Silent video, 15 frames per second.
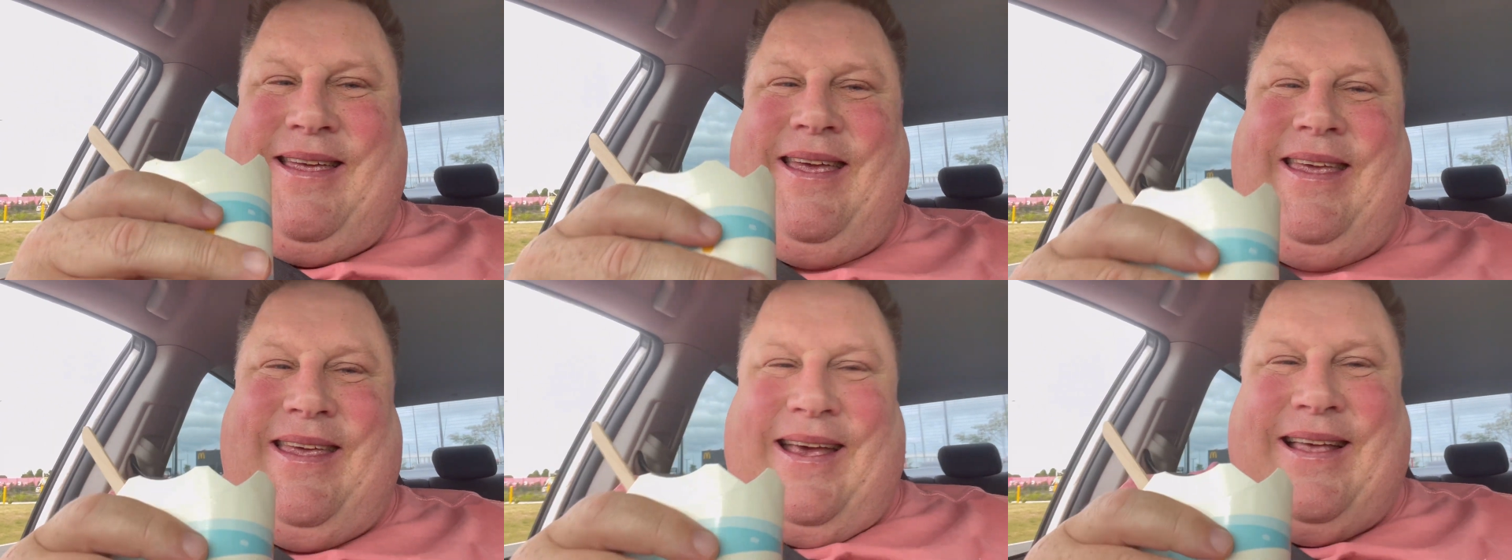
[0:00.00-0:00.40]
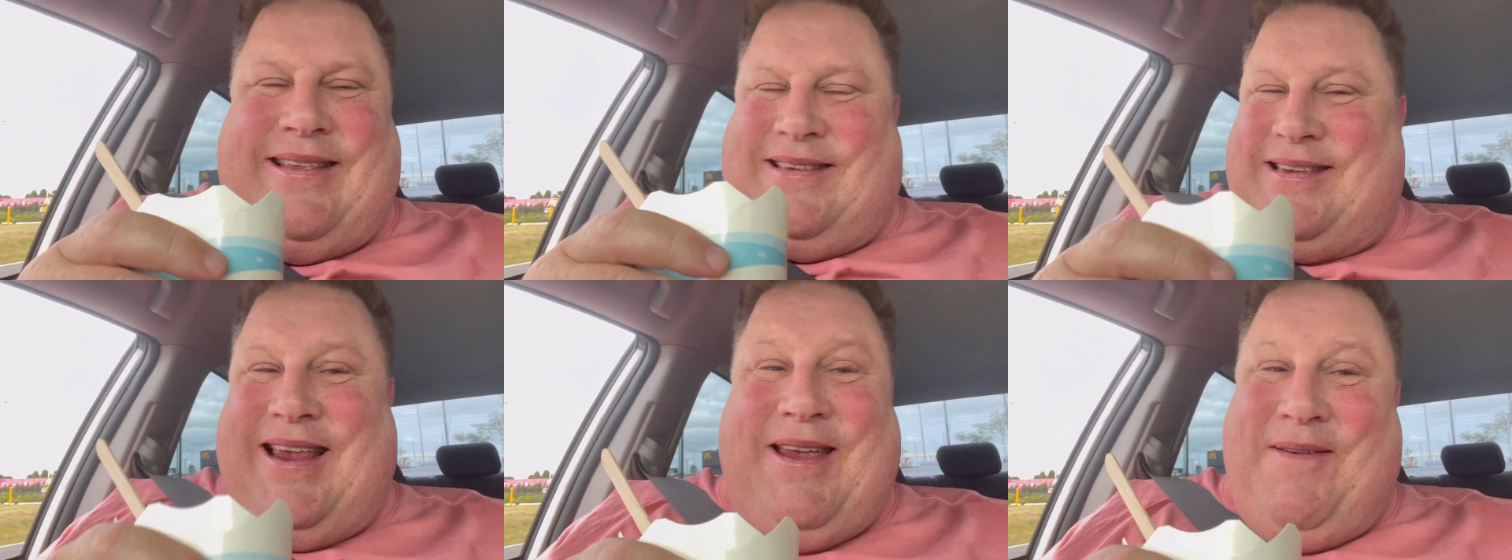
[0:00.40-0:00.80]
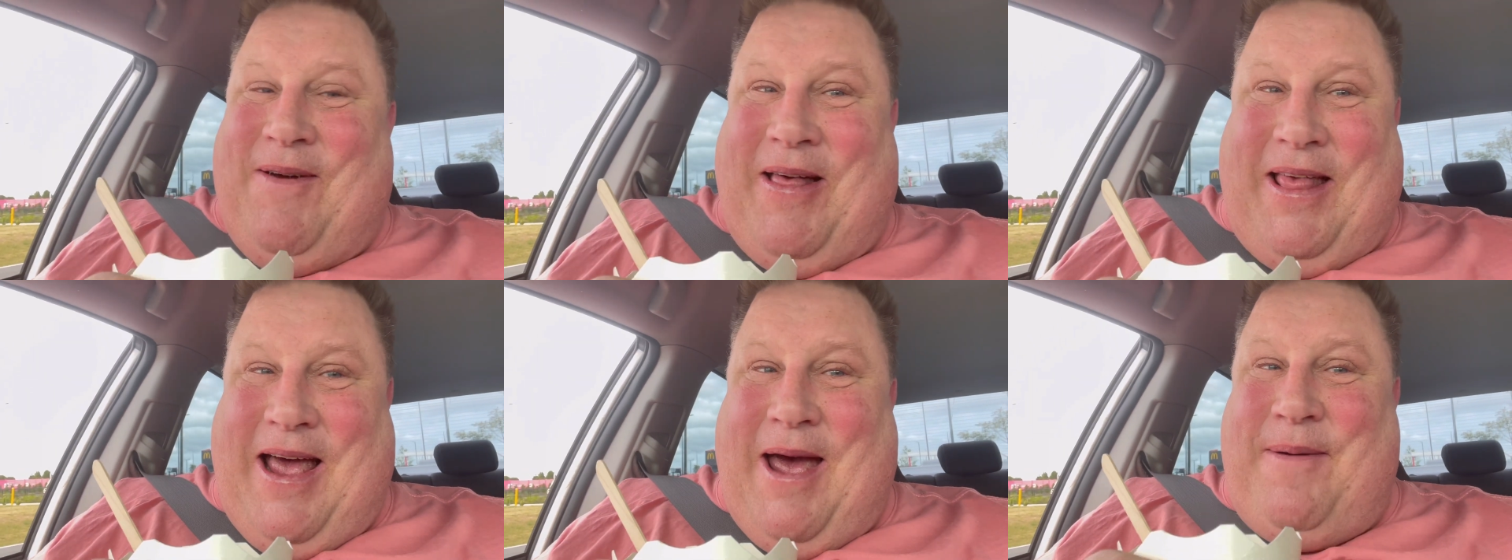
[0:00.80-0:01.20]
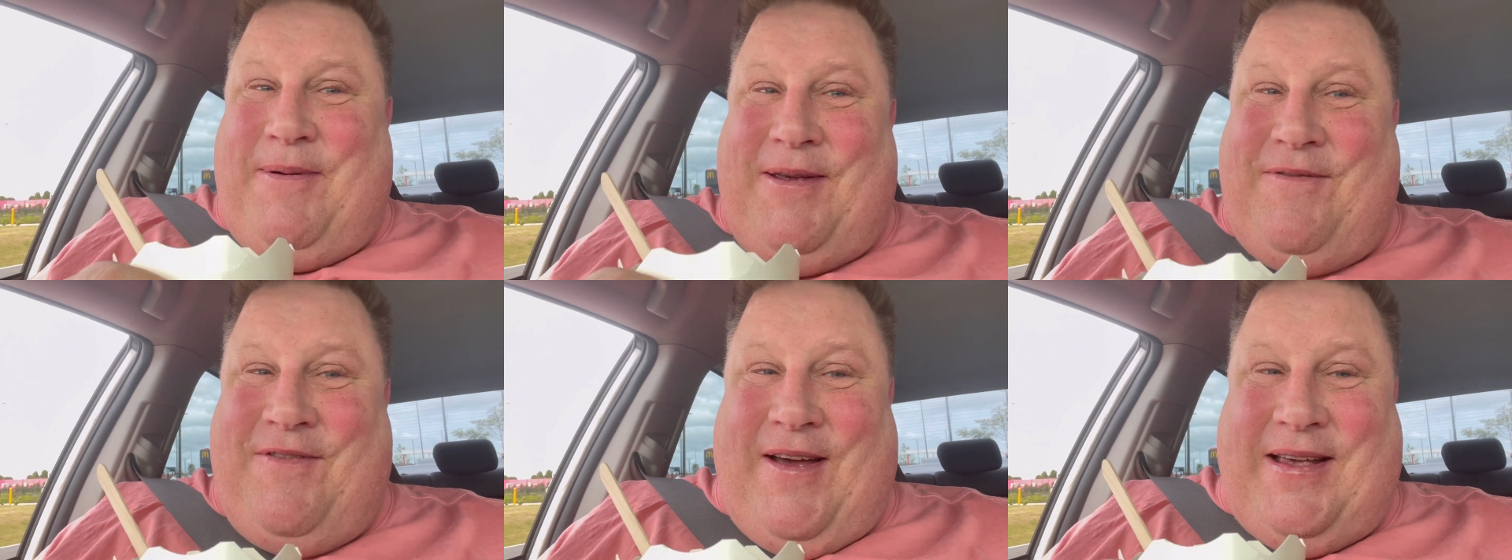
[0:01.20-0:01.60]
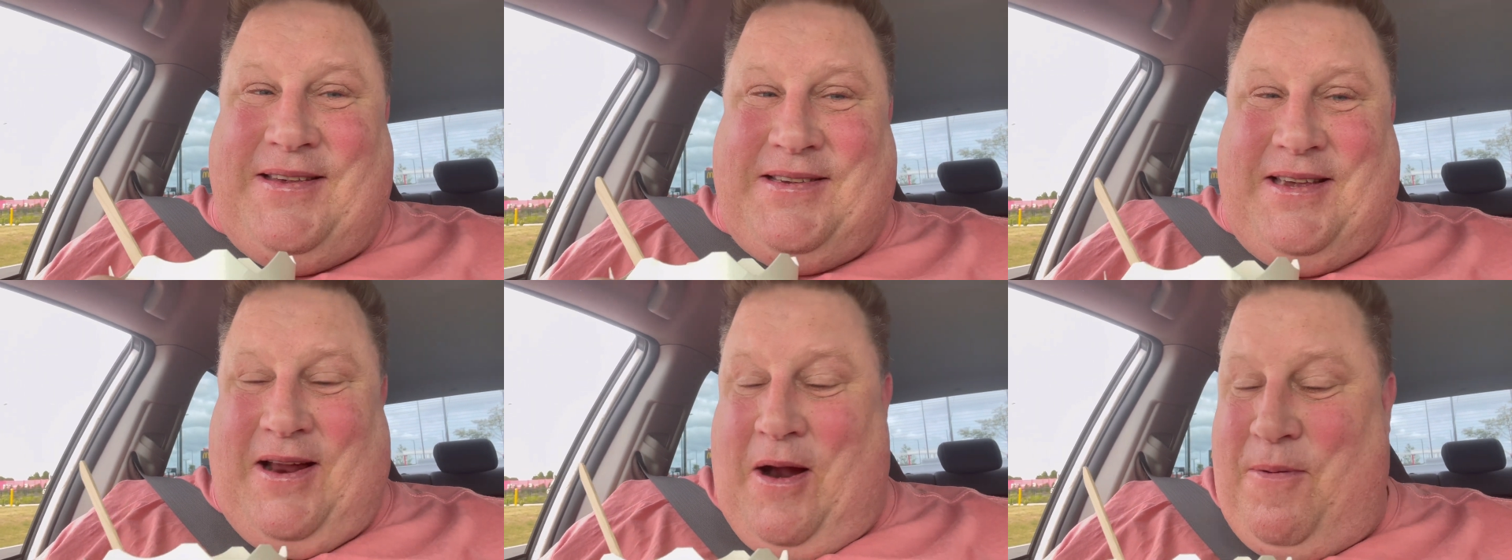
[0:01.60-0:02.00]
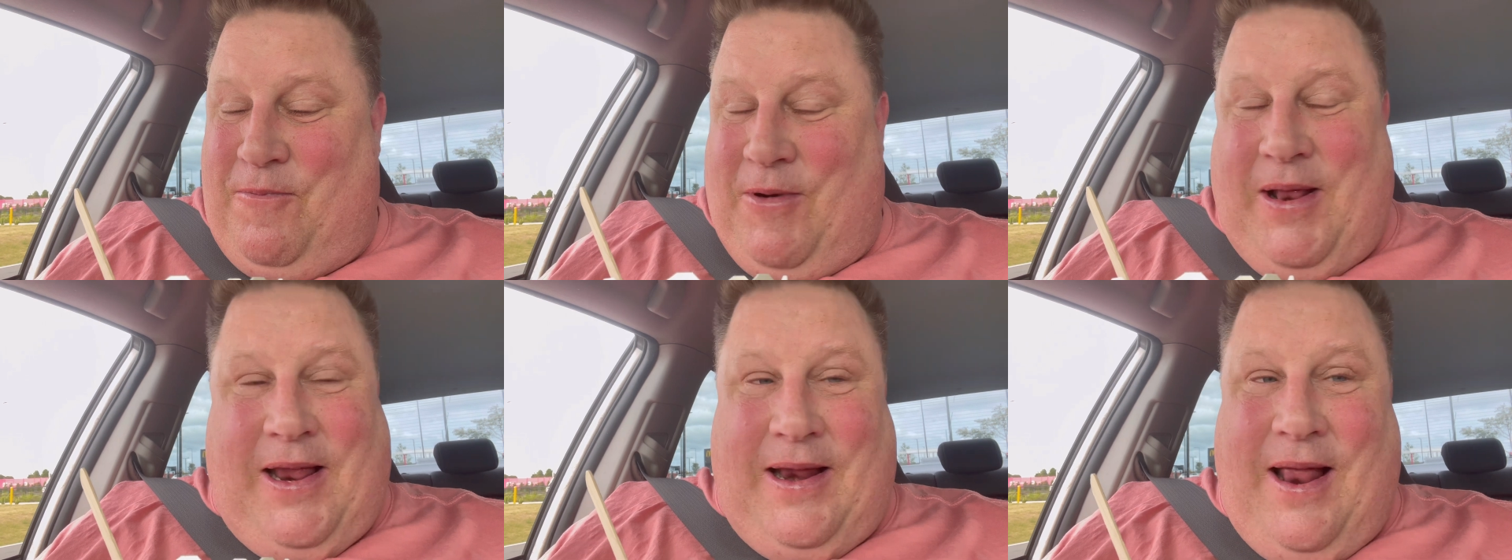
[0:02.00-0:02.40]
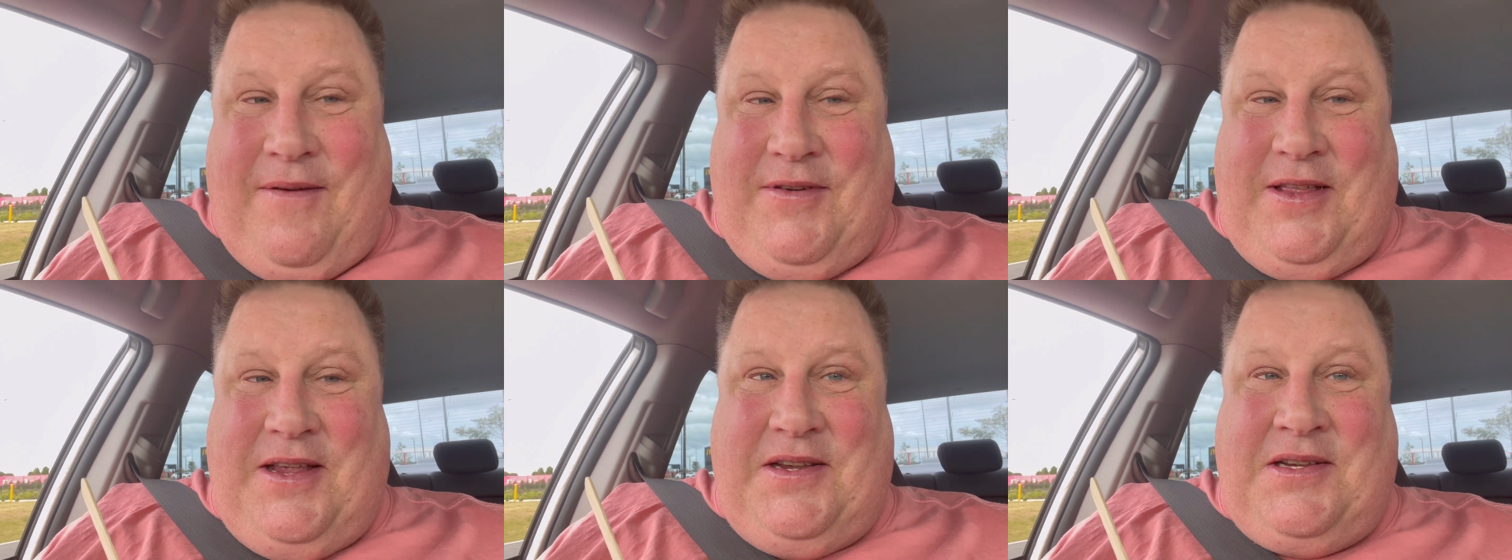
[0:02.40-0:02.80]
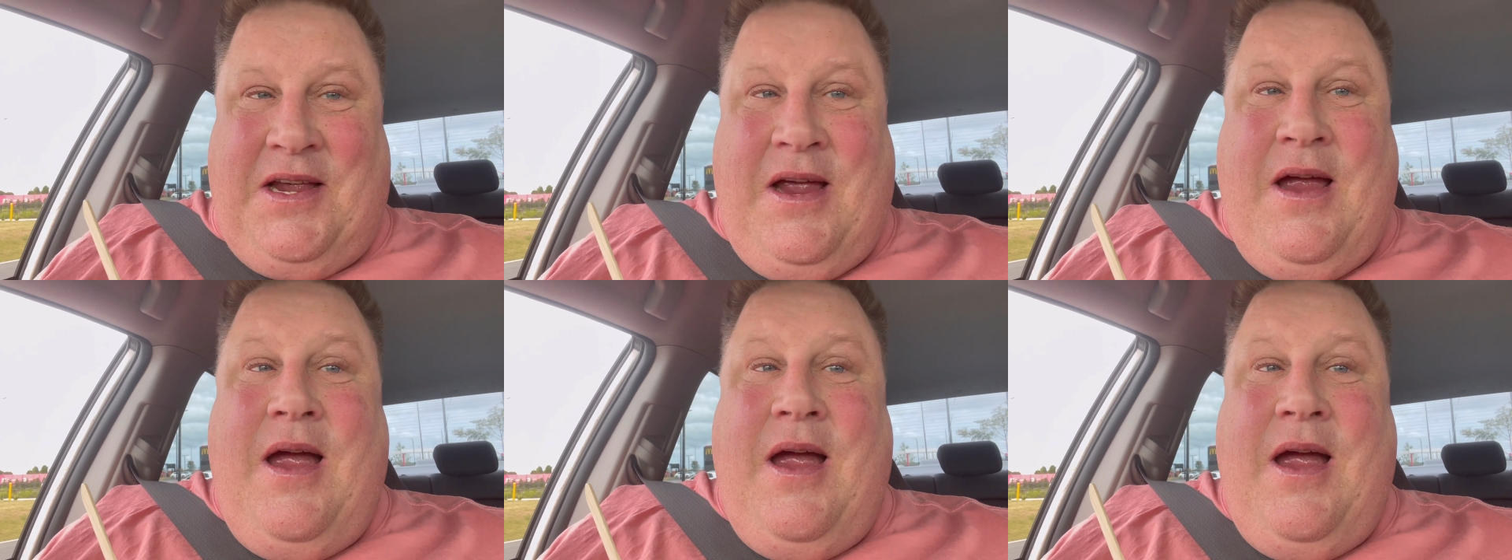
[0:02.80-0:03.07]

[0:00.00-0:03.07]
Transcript: you can see by the happy face that I'm really loving this.